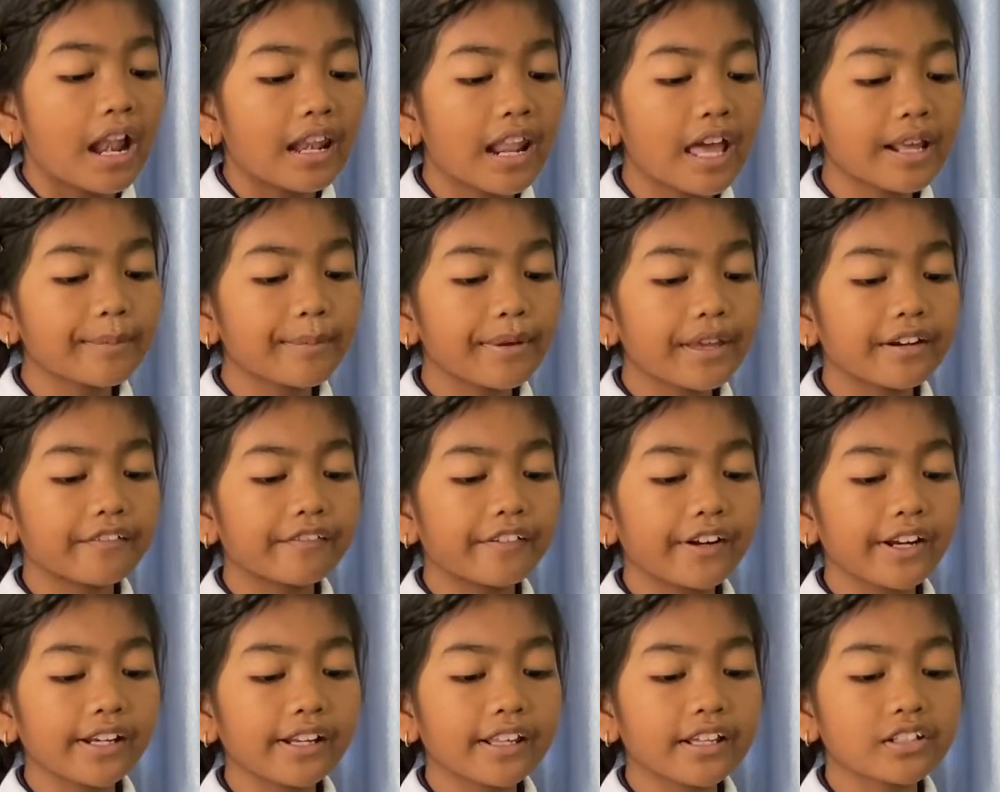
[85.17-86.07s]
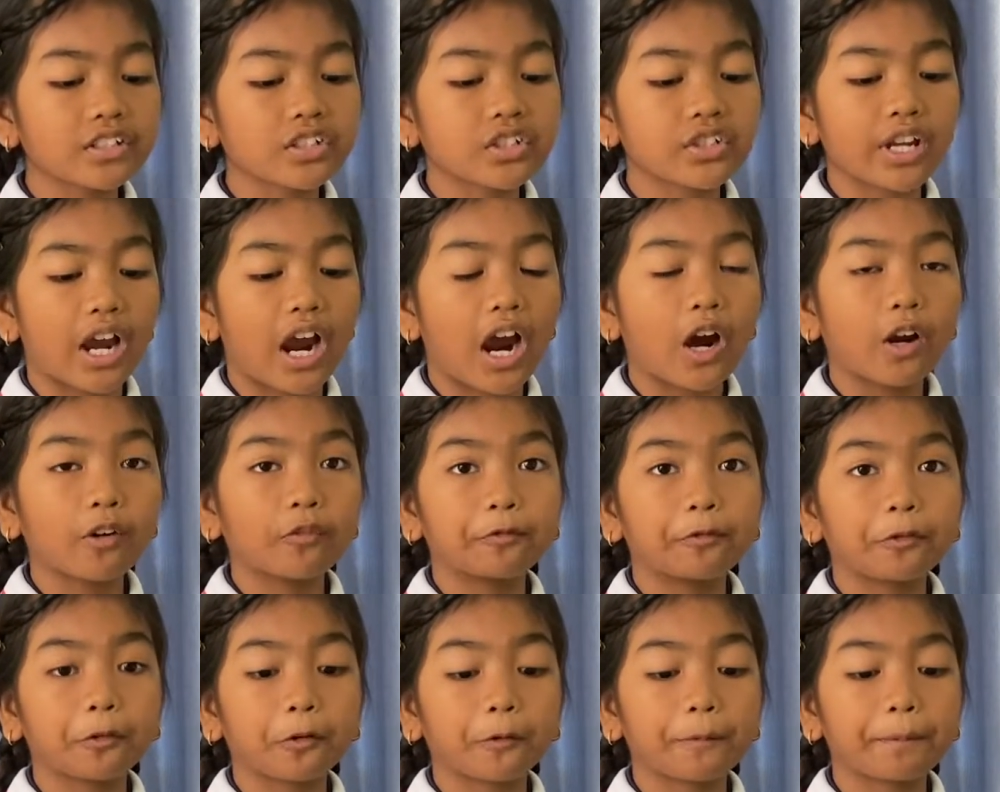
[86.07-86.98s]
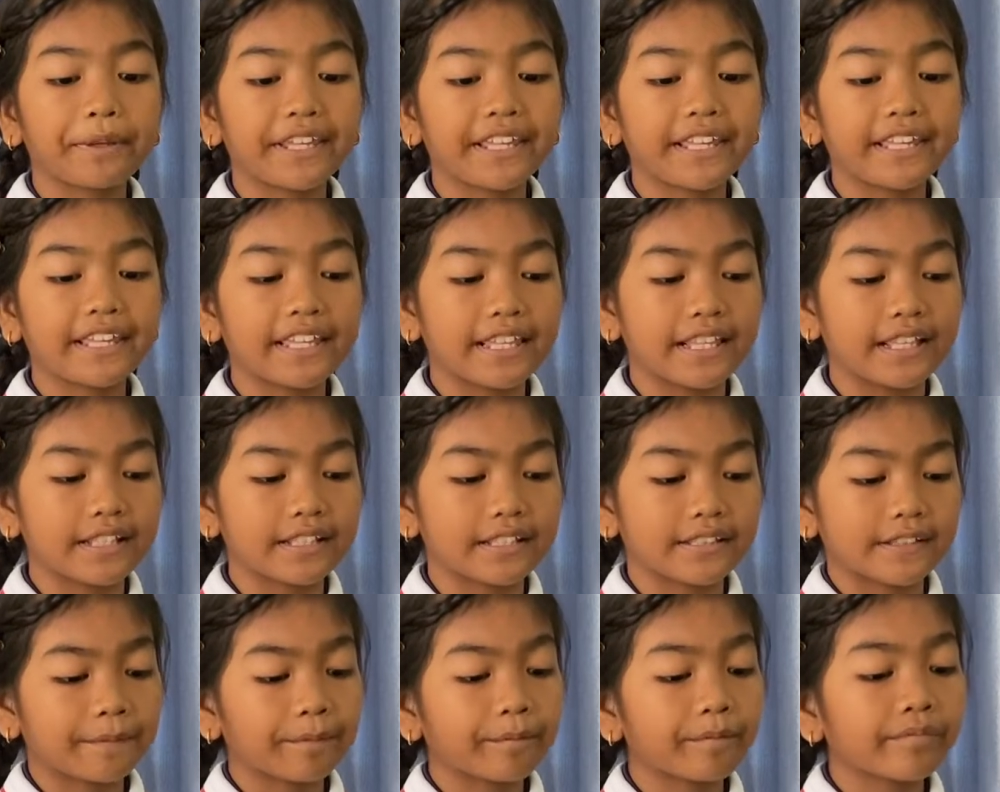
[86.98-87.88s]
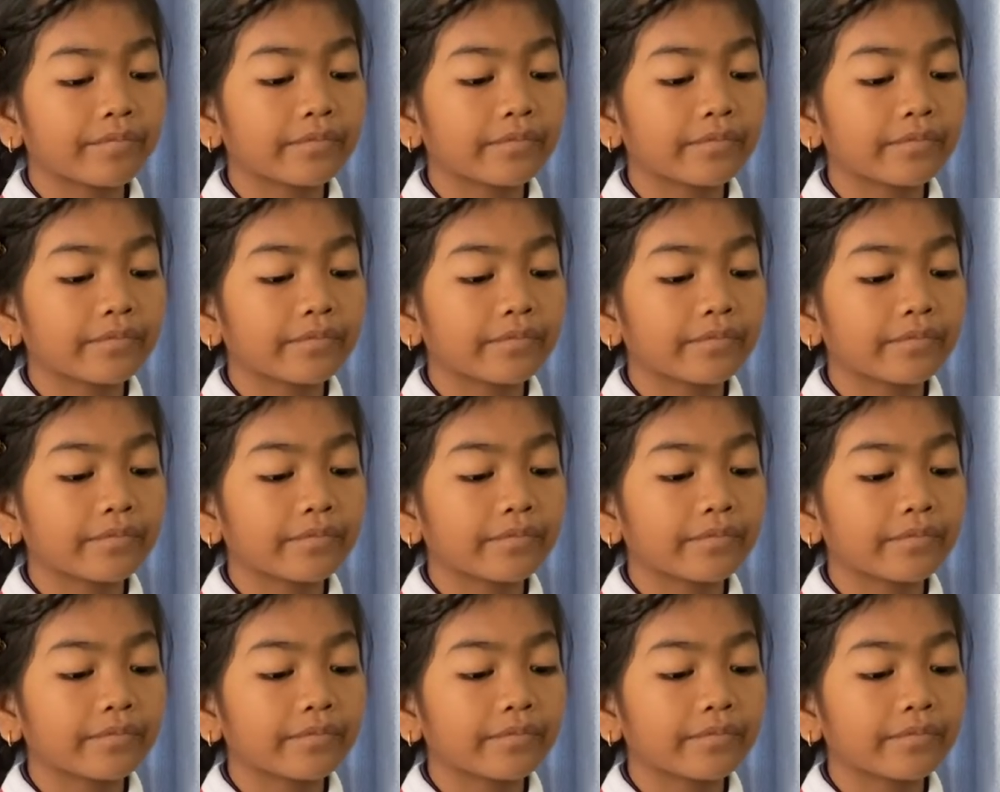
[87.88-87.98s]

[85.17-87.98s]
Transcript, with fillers: Let me read it, shouted Fluffy Ears.